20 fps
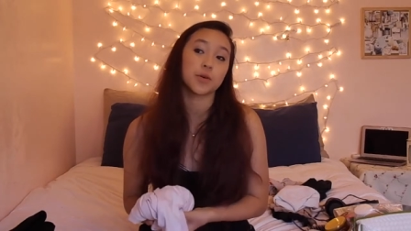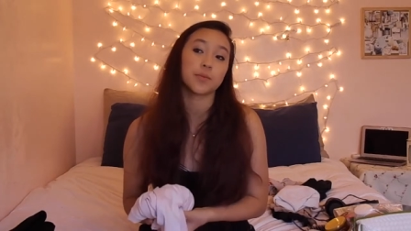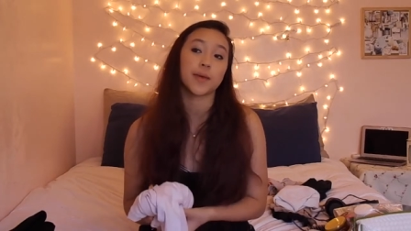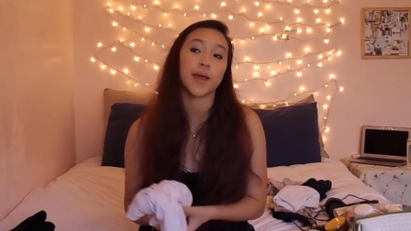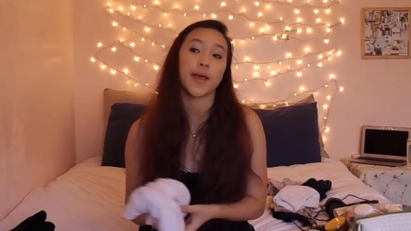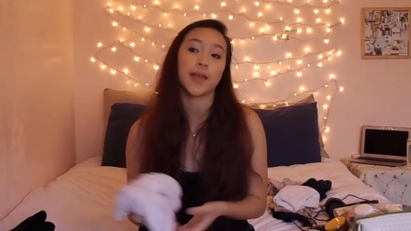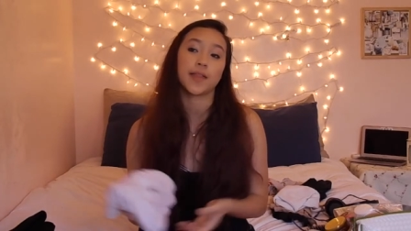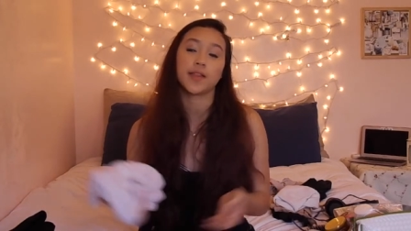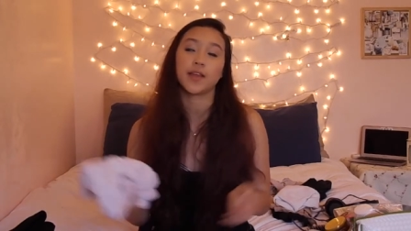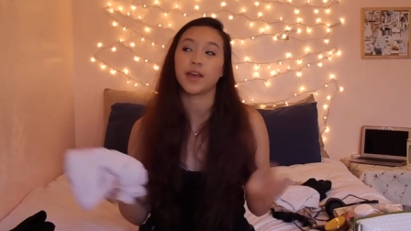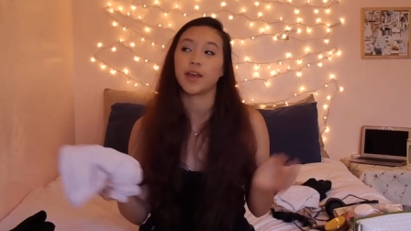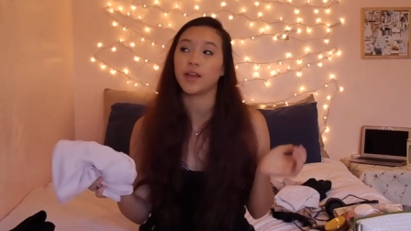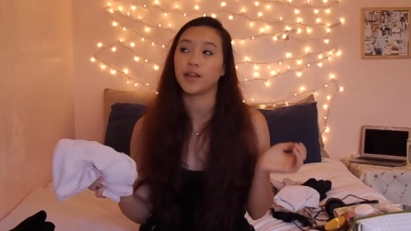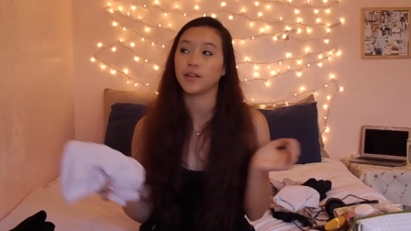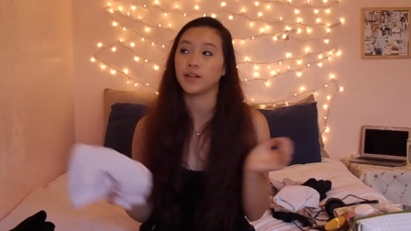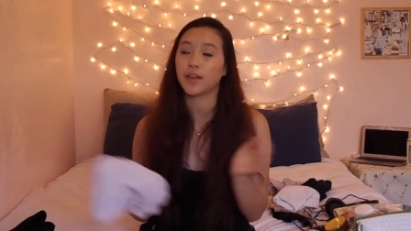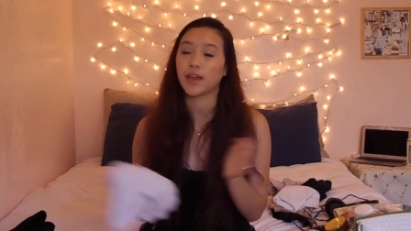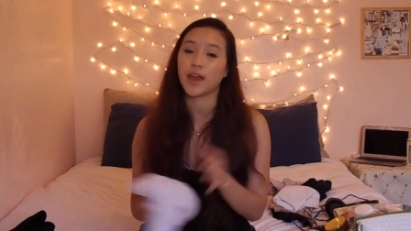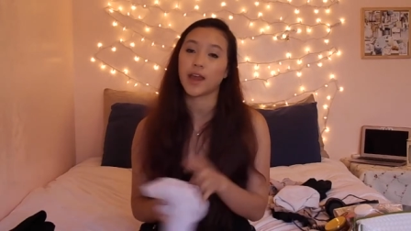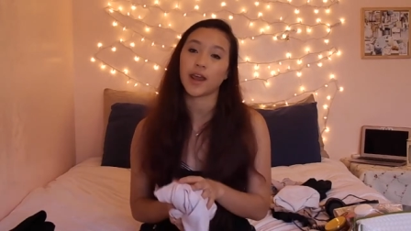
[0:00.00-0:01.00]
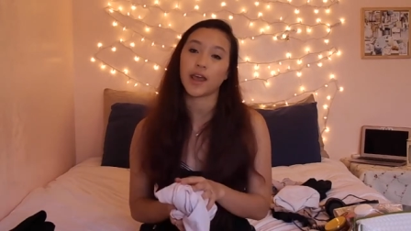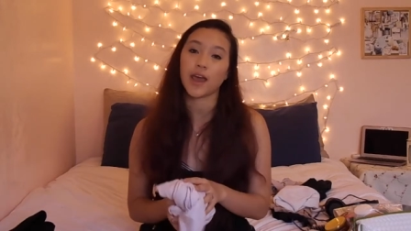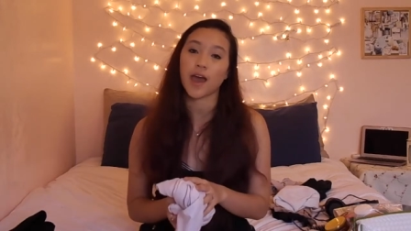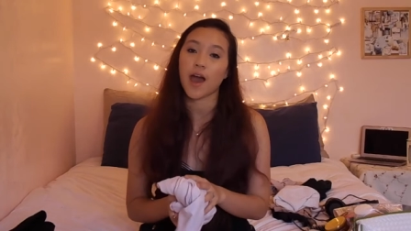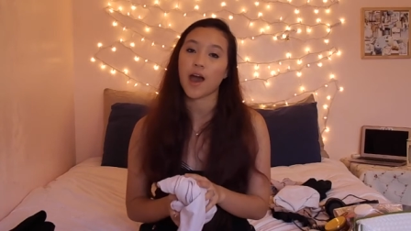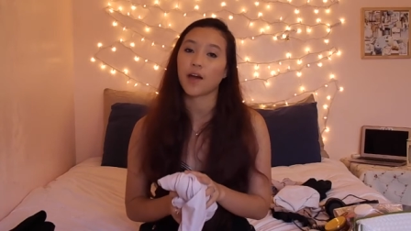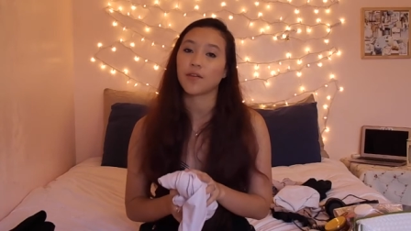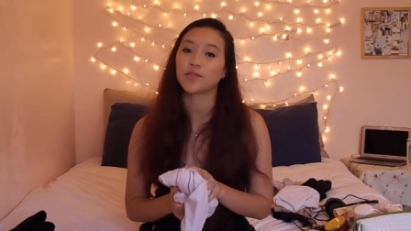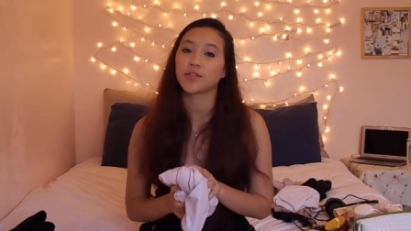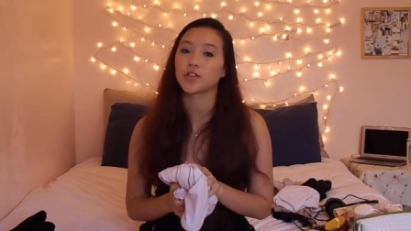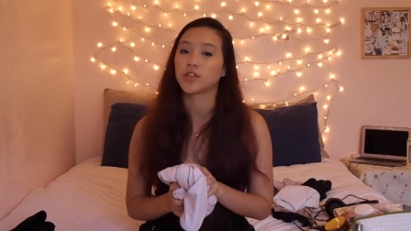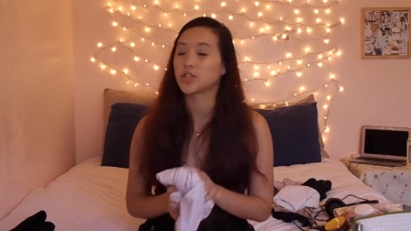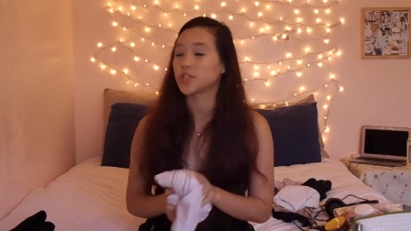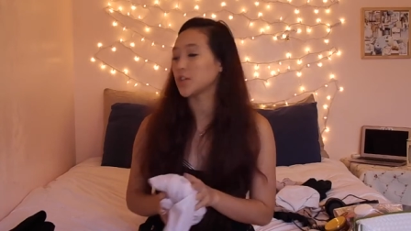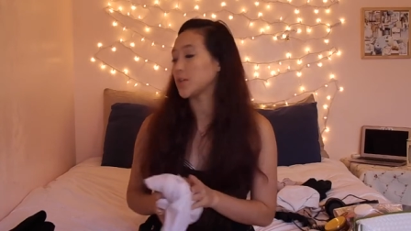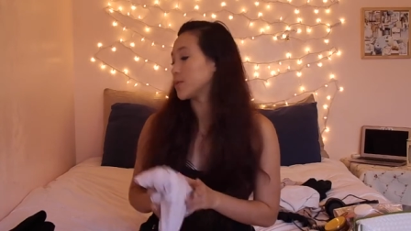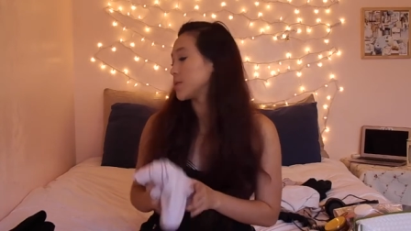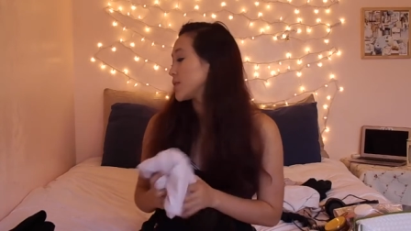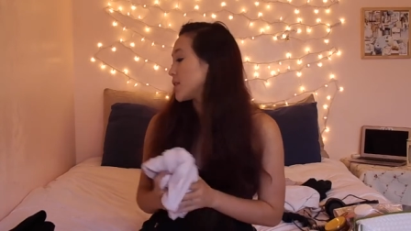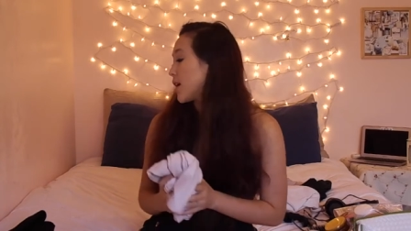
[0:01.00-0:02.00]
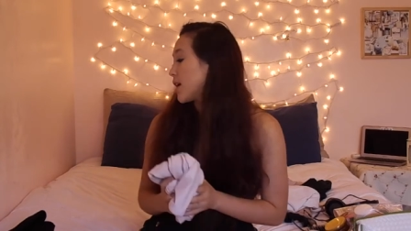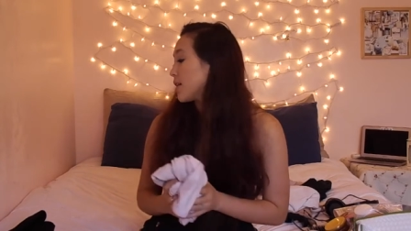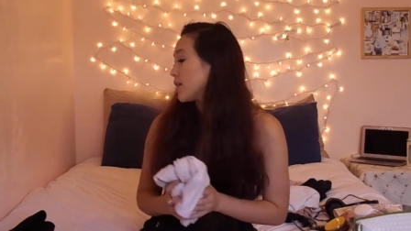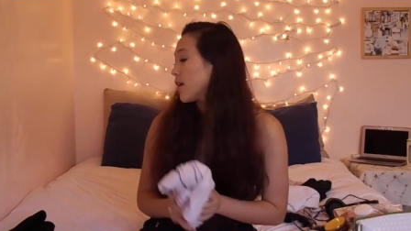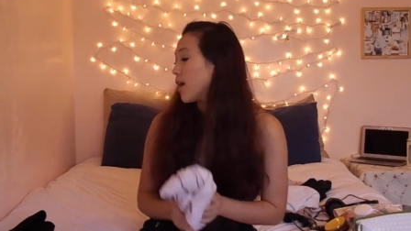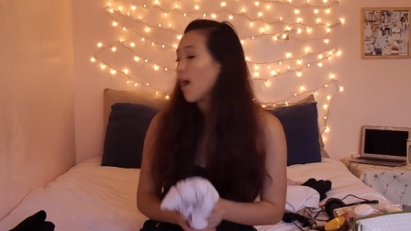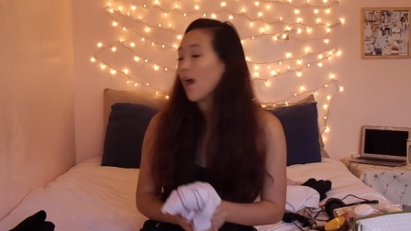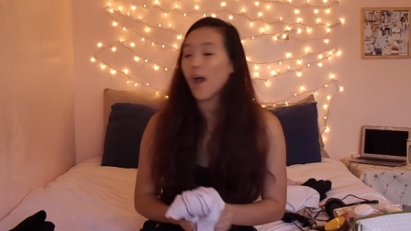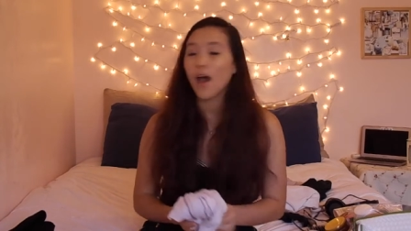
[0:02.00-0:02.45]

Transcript: and then get it after the show's done.